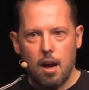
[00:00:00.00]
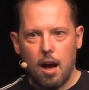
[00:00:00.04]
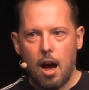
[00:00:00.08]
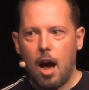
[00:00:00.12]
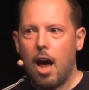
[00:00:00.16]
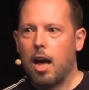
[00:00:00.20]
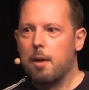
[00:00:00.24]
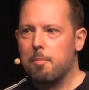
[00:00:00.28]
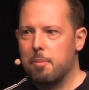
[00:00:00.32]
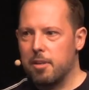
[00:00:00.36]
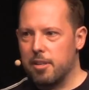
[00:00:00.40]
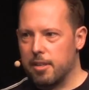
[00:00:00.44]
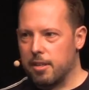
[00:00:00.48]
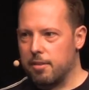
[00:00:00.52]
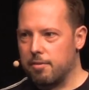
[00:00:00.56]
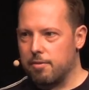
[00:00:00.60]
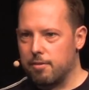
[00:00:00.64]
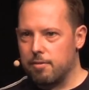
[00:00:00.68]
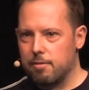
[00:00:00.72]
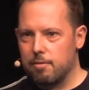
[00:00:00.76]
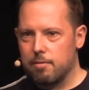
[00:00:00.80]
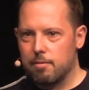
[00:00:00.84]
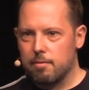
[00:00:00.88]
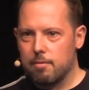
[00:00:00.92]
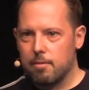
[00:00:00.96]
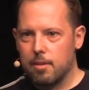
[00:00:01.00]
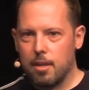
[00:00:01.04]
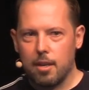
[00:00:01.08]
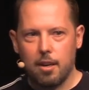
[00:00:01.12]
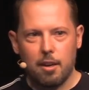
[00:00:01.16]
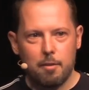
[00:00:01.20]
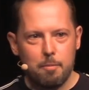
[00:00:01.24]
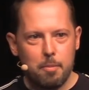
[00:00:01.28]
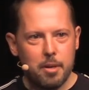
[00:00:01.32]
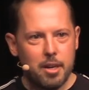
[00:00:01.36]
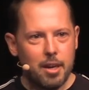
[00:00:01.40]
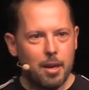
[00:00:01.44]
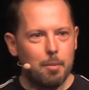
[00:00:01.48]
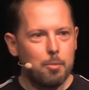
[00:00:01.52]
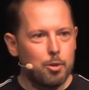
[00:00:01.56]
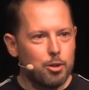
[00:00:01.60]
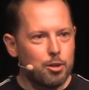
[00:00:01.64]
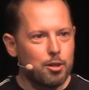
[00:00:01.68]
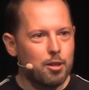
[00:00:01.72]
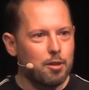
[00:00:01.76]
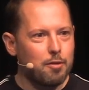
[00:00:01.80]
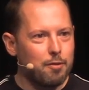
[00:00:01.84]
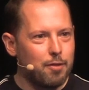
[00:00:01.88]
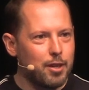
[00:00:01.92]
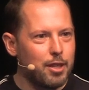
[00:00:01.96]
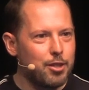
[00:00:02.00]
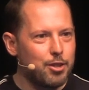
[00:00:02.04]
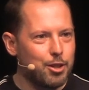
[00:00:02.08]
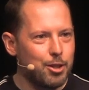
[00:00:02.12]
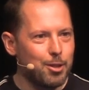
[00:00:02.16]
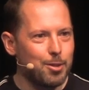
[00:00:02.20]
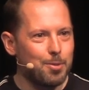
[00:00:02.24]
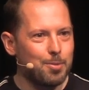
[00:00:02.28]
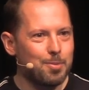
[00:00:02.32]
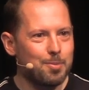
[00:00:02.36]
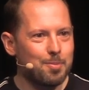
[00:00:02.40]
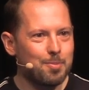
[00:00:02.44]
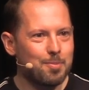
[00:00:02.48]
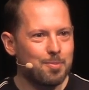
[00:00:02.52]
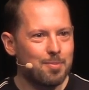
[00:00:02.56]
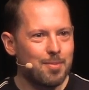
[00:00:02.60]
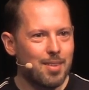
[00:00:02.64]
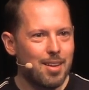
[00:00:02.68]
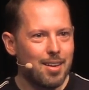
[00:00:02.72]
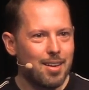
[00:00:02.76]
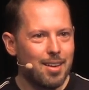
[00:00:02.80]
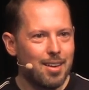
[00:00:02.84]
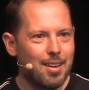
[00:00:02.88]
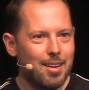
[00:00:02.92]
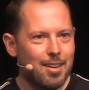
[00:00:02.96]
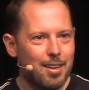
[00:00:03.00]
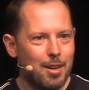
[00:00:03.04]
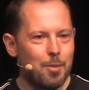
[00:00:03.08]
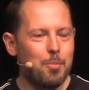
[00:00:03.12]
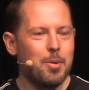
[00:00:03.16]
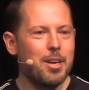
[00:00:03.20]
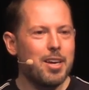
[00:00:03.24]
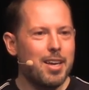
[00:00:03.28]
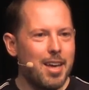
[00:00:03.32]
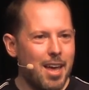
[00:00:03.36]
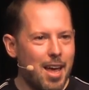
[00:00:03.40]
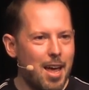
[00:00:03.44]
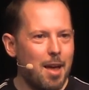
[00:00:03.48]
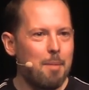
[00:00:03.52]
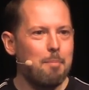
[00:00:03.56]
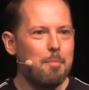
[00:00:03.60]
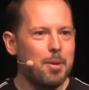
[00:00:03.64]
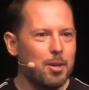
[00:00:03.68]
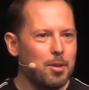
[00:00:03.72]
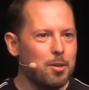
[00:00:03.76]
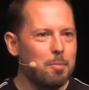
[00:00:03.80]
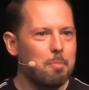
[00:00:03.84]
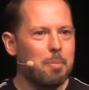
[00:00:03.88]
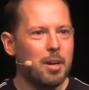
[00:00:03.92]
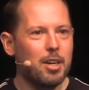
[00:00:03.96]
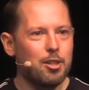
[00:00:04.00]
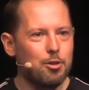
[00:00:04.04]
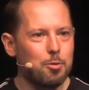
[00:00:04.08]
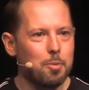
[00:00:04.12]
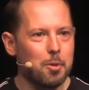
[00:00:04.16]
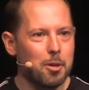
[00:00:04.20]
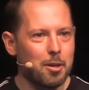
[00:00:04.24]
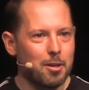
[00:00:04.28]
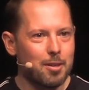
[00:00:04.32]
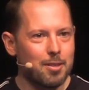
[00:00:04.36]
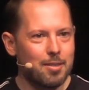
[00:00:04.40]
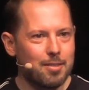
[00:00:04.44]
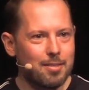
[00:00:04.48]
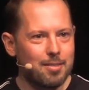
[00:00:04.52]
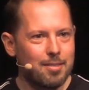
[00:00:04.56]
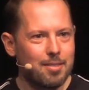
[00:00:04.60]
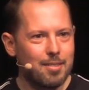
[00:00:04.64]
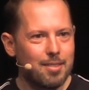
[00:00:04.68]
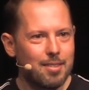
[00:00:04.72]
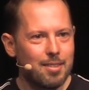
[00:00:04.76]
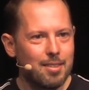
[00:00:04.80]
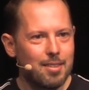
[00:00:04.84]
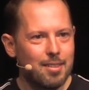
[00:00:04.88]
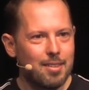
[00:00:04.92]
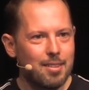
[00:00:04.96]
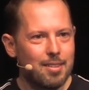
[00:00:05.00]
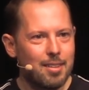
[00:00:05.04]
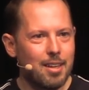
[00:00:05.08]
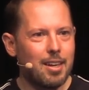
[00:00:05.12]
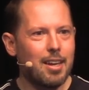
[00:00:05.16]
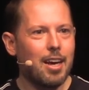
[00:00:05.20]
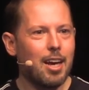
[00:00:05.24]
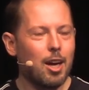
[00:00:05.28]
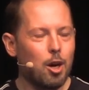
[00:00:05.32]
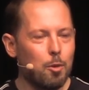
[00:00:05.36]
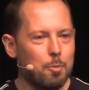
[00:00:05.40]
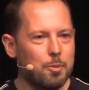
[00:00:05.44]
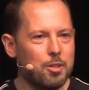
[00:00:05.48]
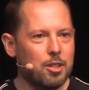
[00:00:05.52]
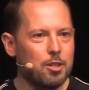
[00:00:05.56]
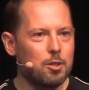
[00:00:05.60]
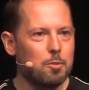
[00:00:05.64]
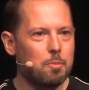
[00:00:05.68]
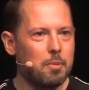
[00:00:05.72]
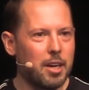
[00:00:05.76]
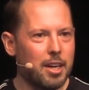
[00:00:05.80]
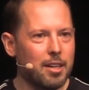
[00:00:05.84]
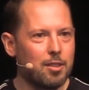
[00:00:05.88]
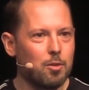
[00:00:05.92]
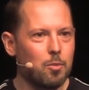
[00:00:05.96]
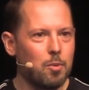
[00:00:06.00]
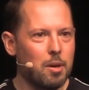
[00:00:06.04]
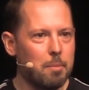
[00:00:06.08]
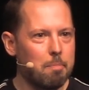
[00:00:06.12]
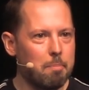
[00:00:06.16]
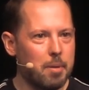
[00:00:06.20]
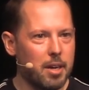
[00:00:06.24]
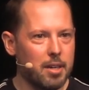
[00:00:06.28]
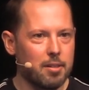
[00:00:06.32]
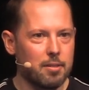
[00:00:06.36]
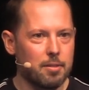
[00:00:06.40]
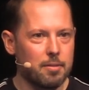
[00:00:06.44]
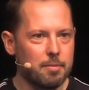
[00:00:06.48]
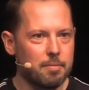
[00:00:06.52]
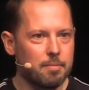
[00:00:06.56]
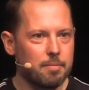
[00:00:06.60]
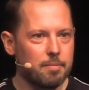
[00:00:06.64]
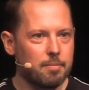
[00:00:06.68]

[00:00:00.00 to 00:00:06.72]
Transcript: I believe that I've been able to convince you that we can build a benchmark that helps us make the web better.